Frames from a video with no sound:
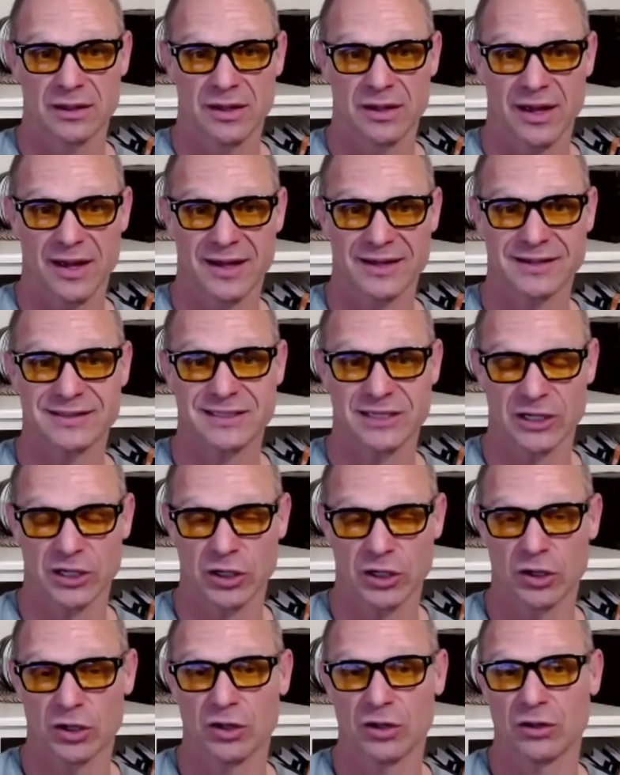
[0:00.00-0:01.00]
right.
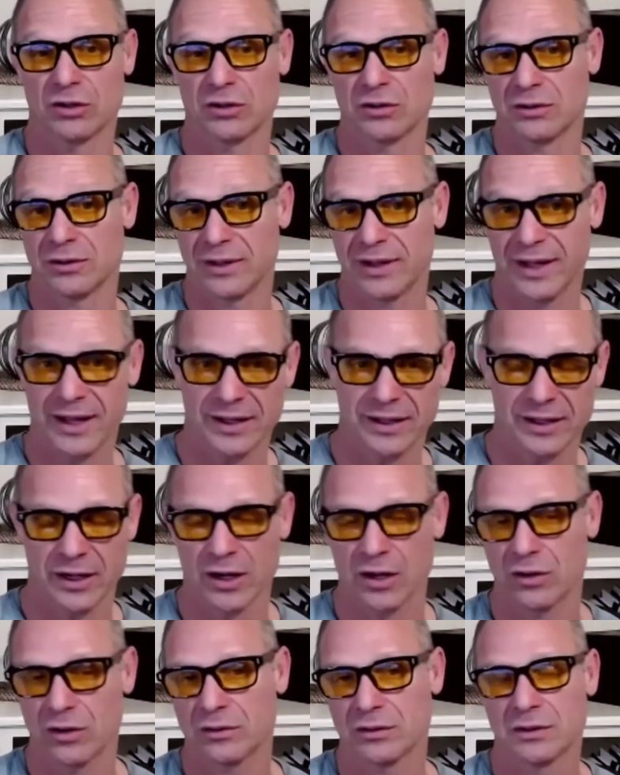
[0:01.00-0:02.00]
until you
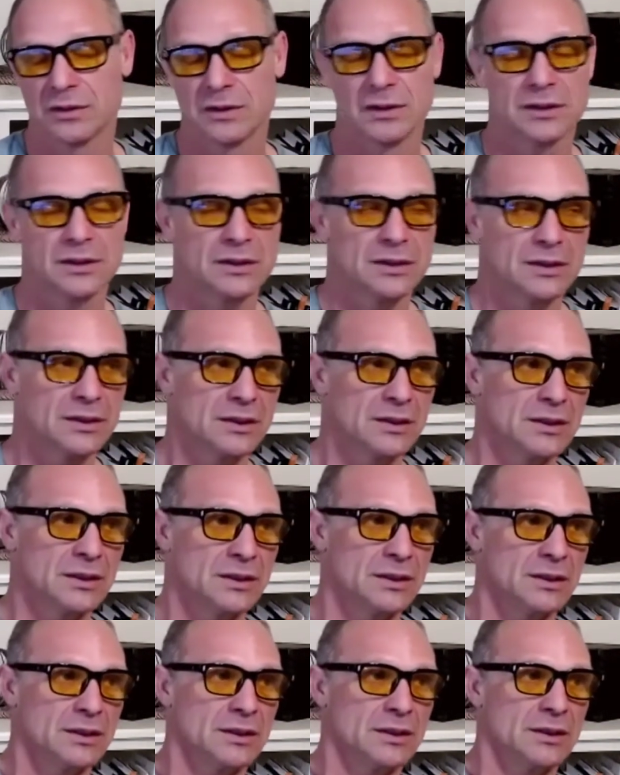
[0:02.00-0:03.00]
know.
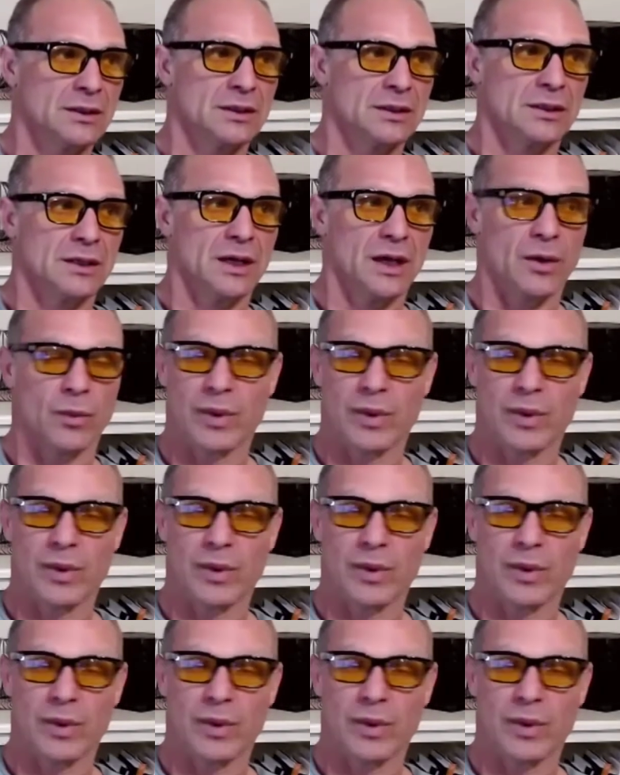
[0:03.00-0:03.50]
That's kind